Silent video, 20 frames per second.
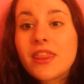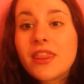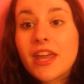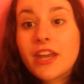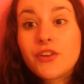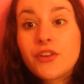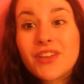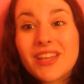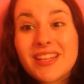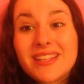
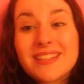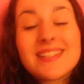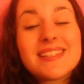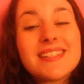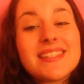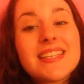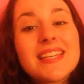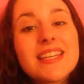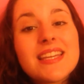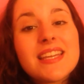that you can
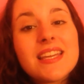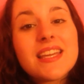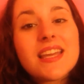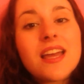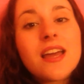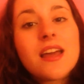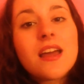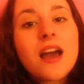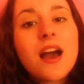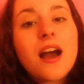
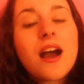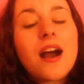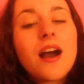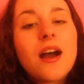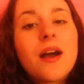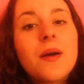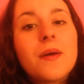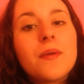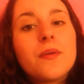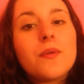see
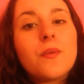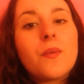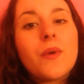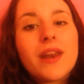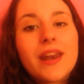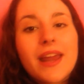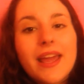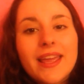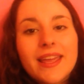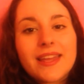
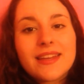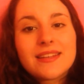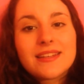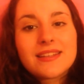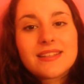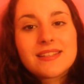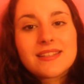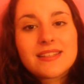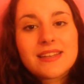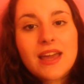when I end
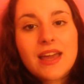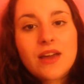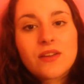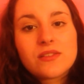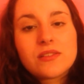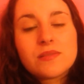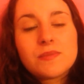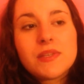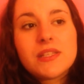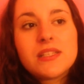this
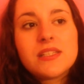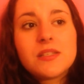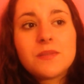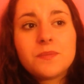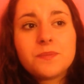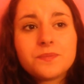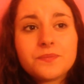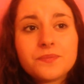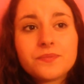announcement,